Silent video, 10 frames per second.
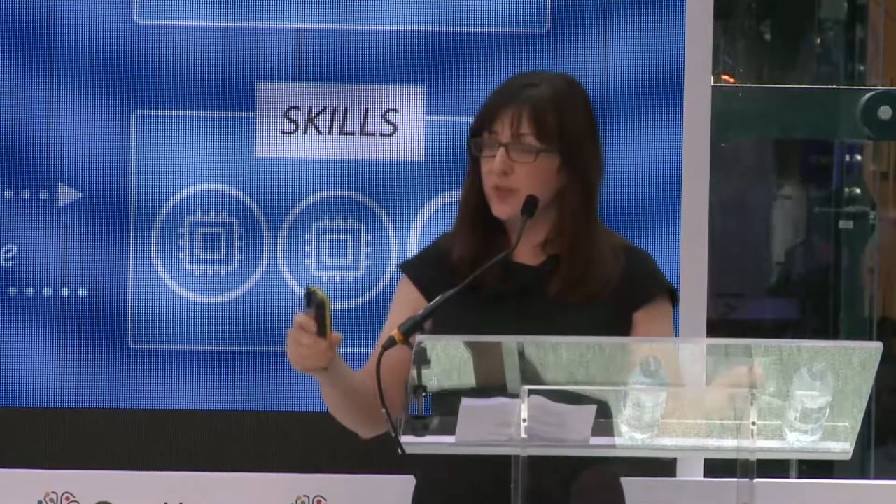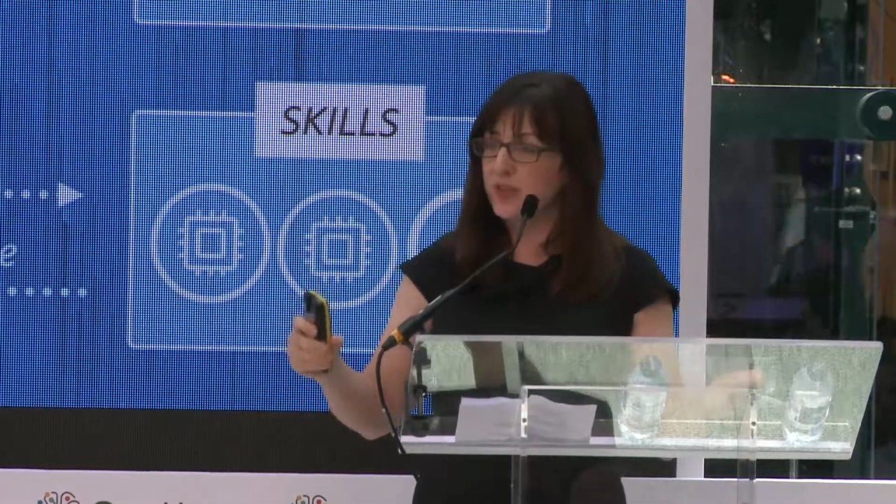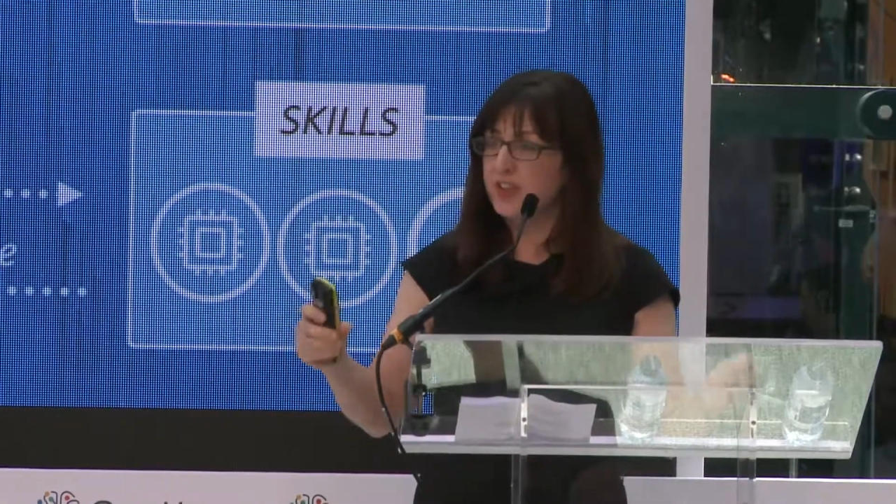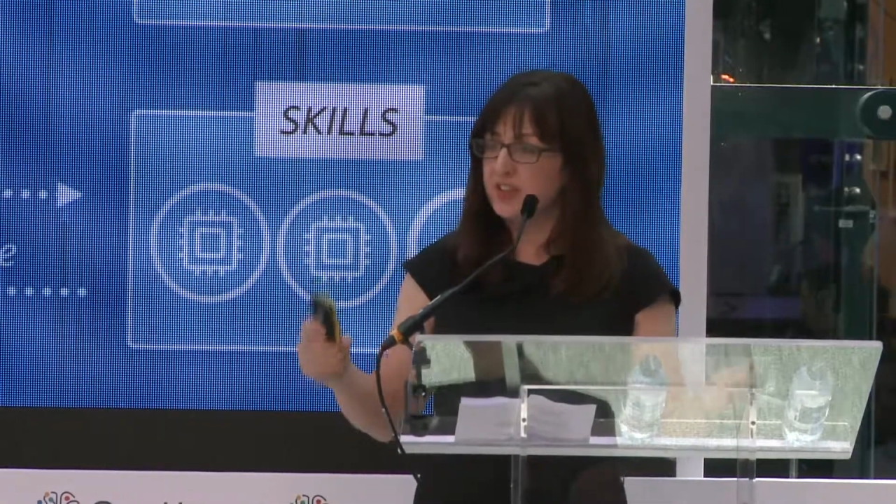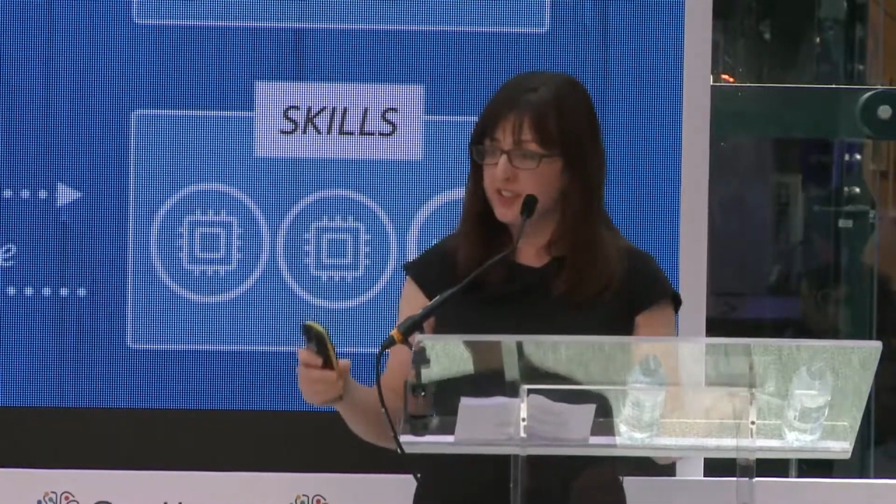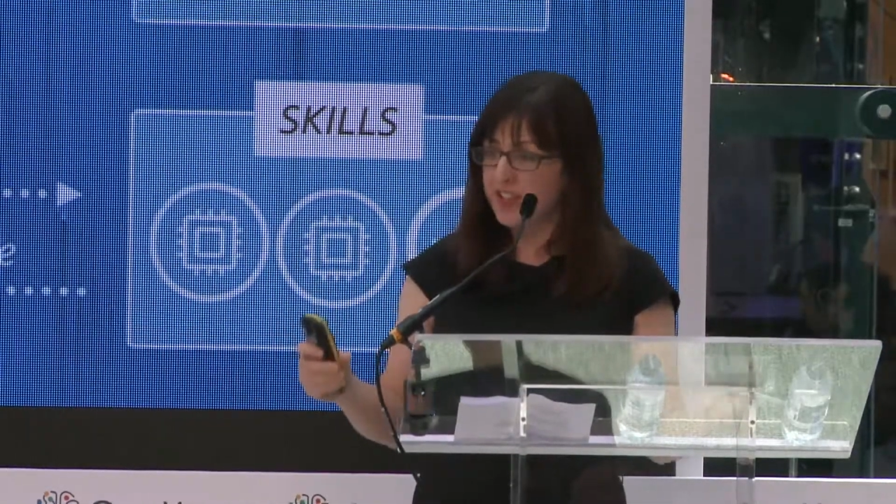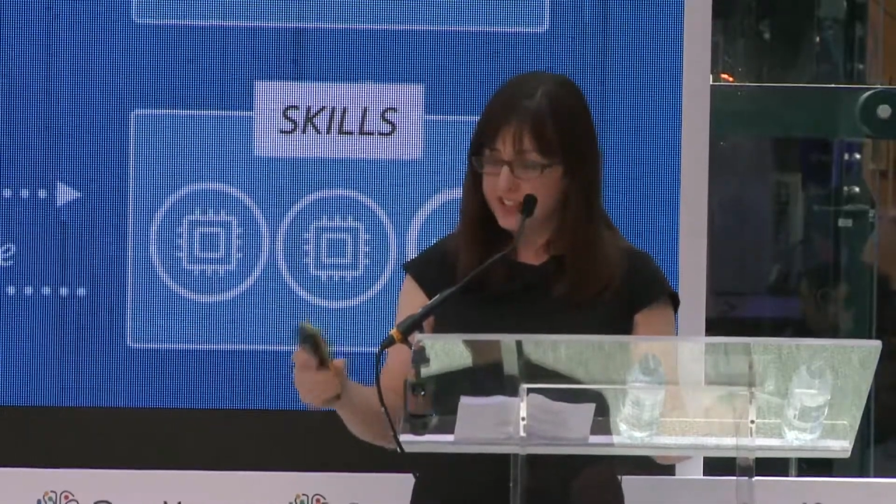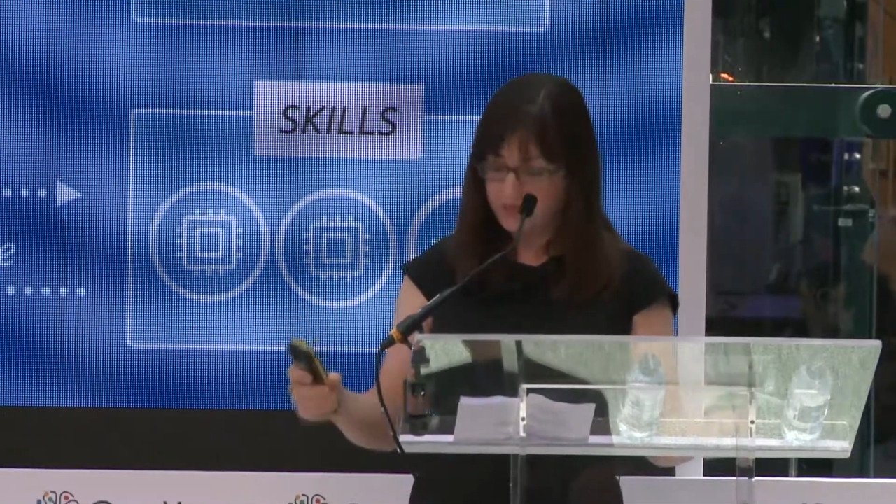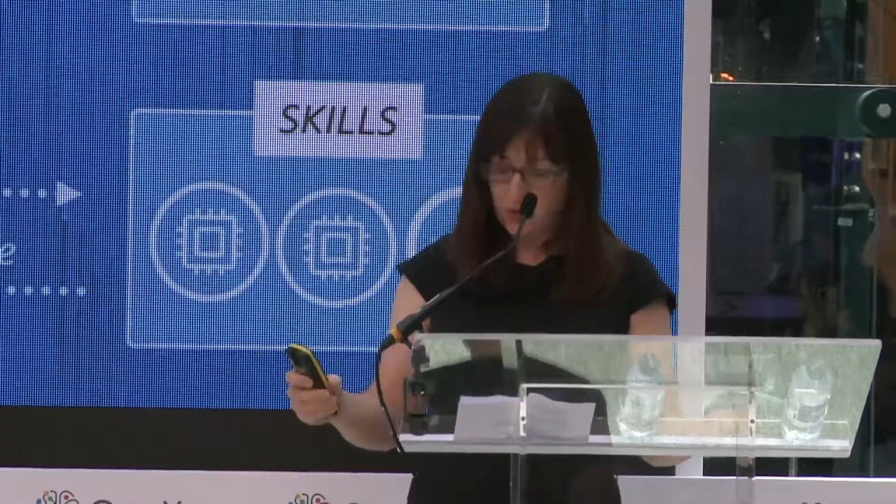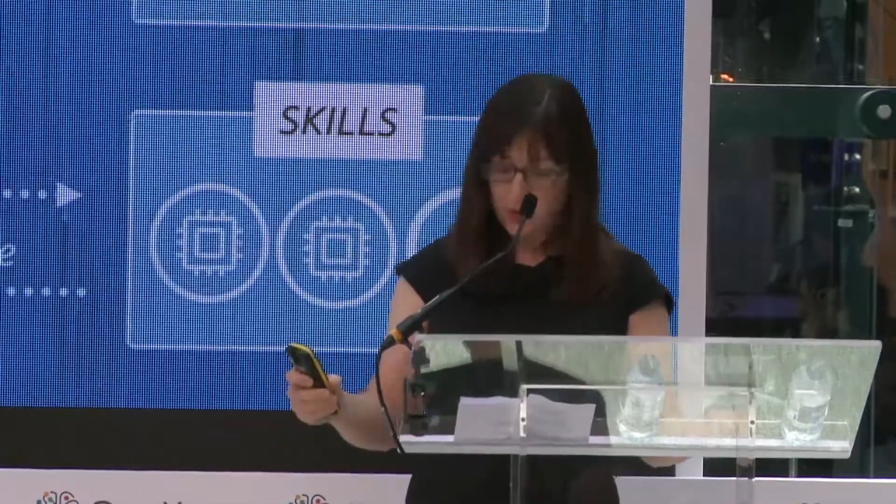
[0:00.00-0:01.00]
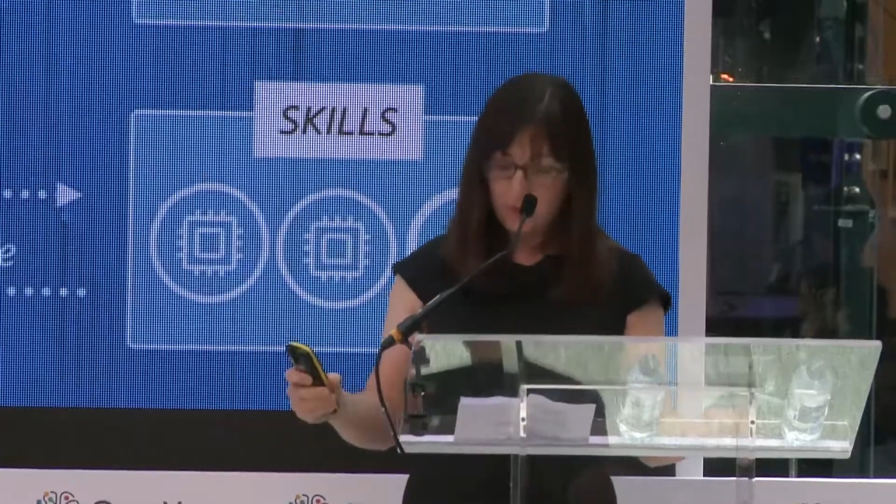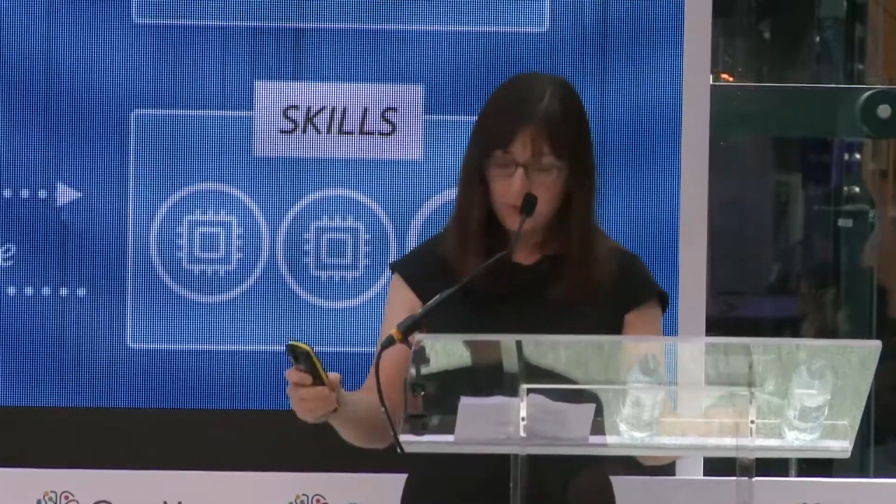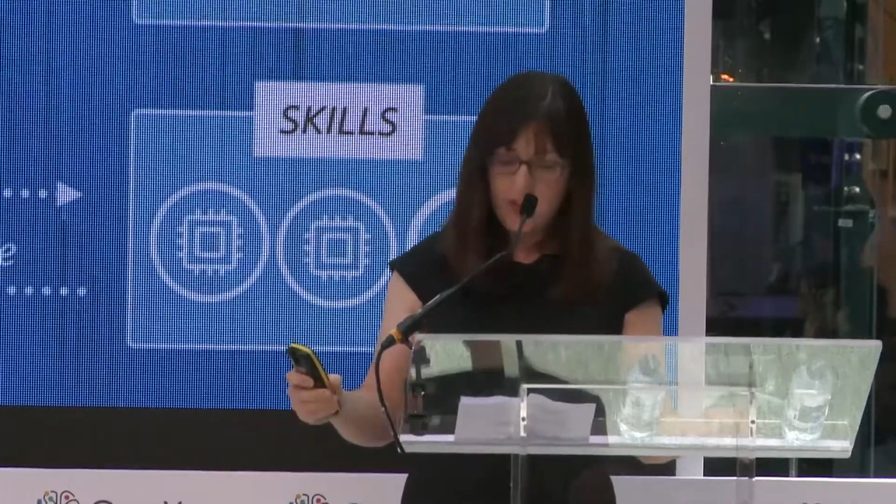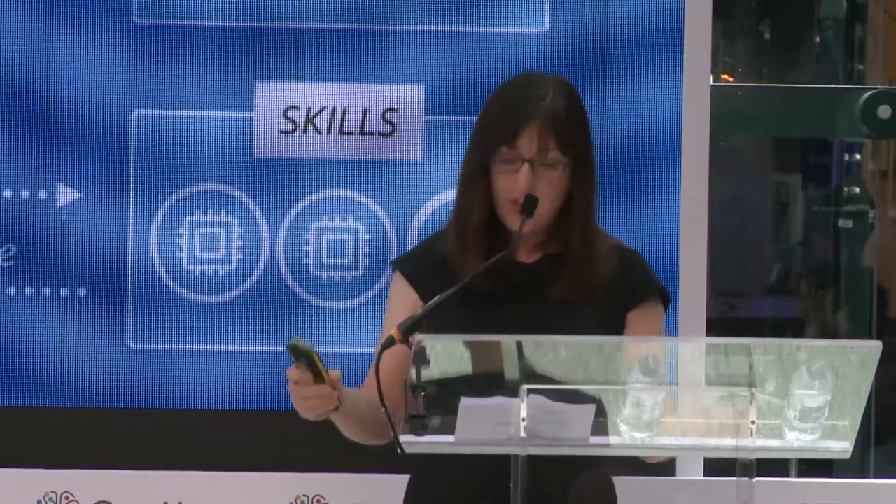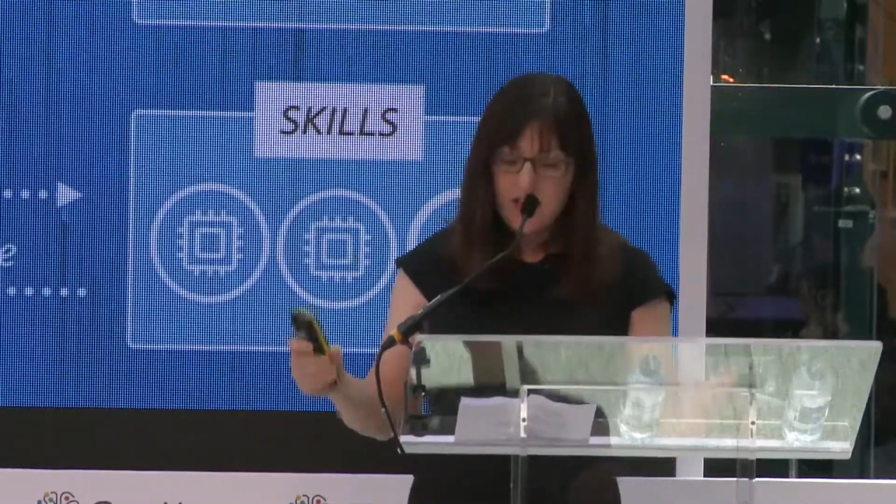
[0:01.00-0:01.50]
the user's asked for,
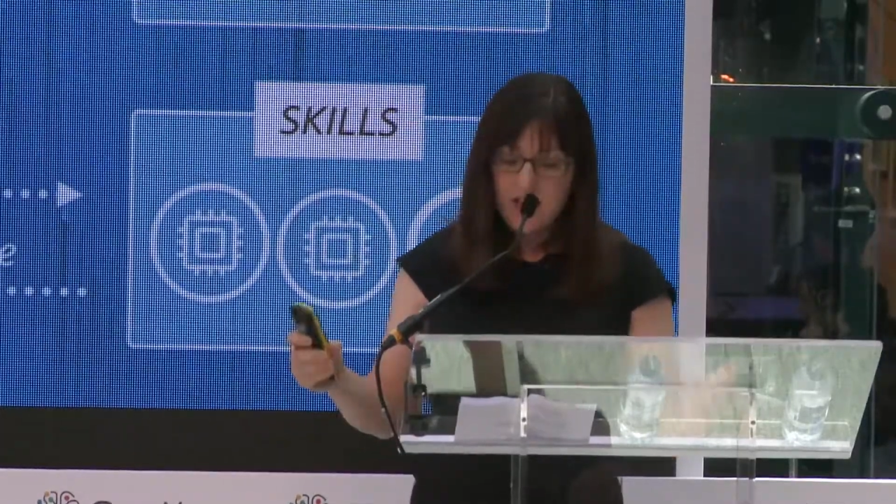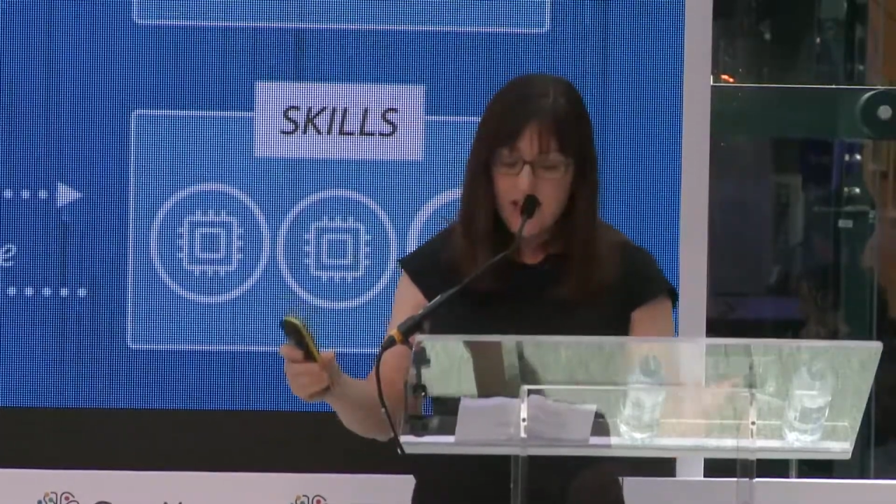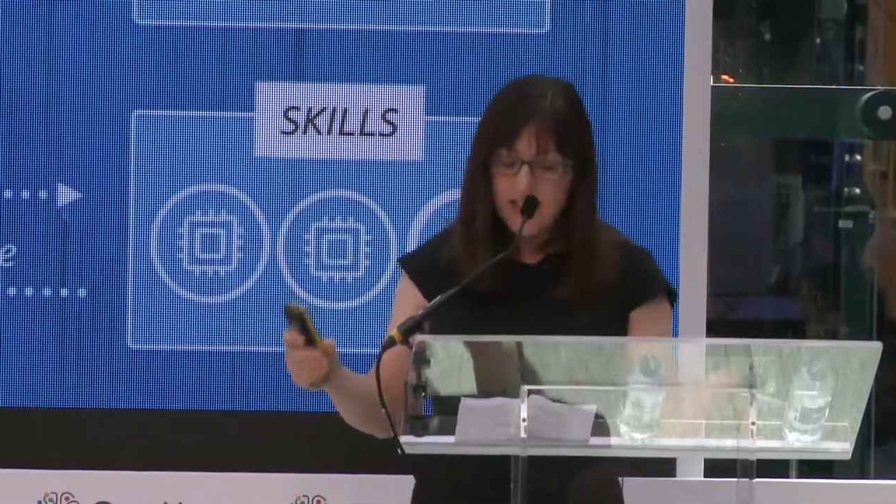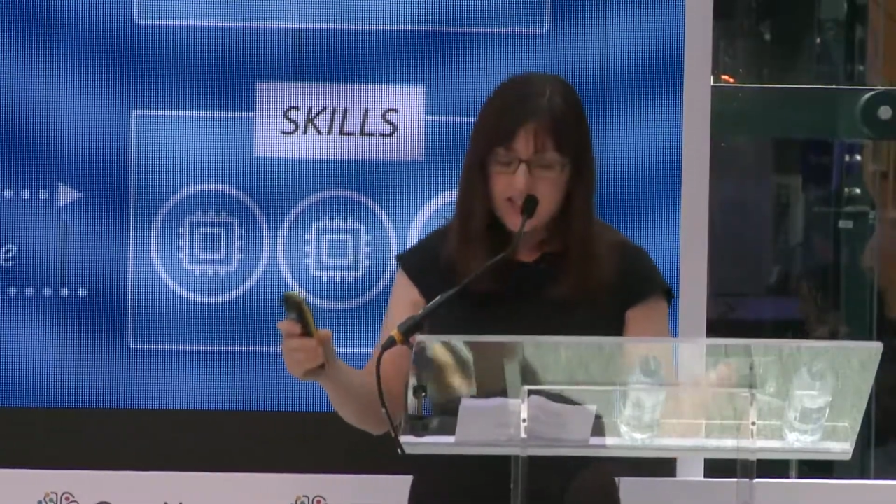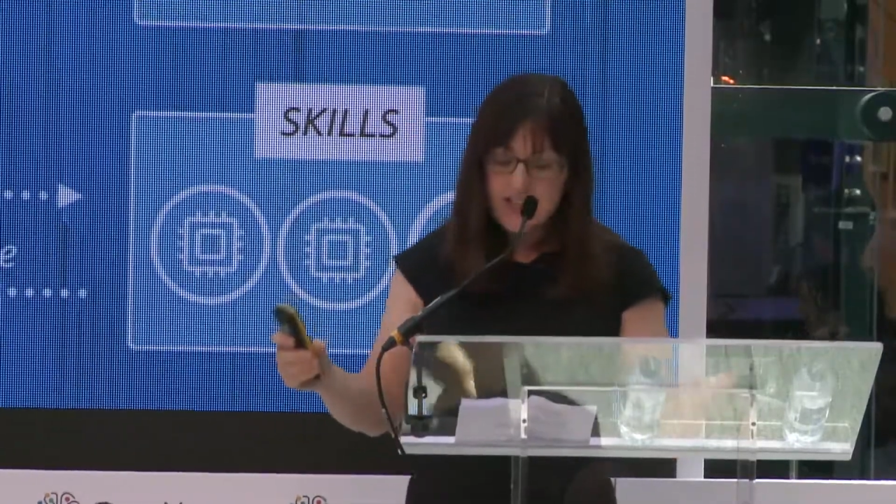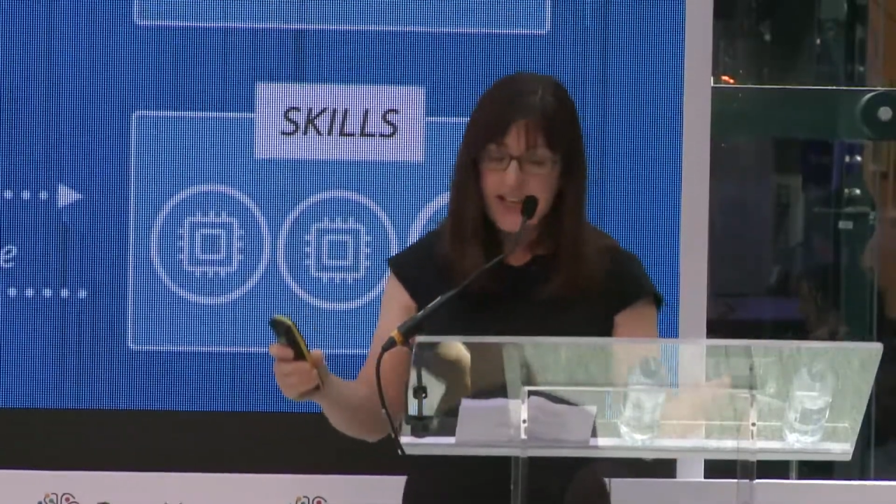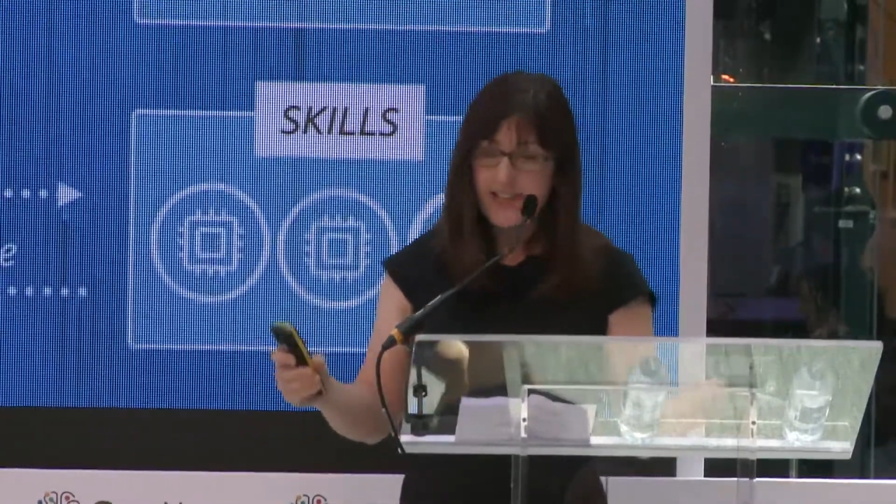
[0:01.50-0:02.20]
that intent